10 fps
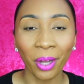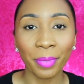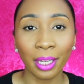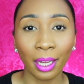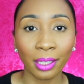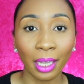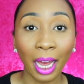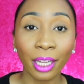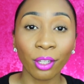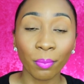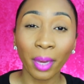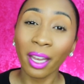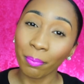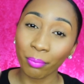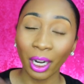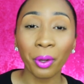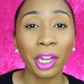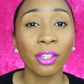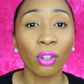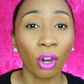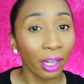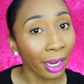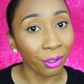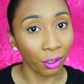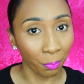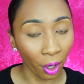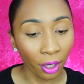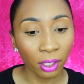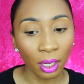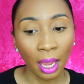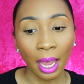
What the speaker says: because my brow hairs are kind of sparse,